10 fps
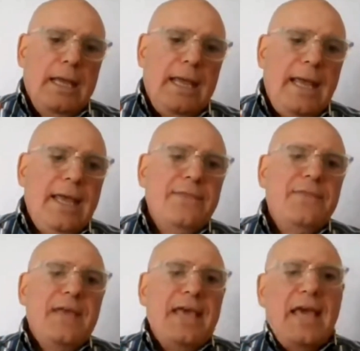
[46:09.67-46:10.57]

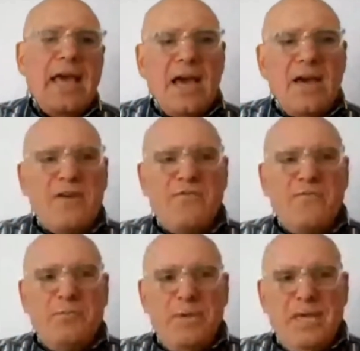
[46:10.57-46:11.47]
and they have
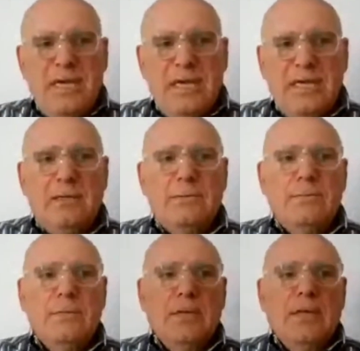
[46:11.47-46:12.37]
been
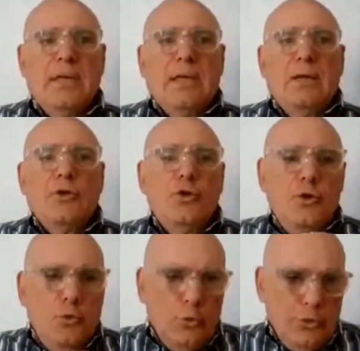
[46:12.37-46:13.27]

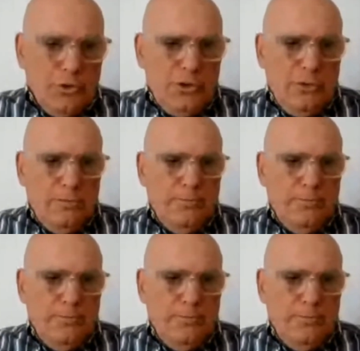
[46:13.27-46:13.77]
used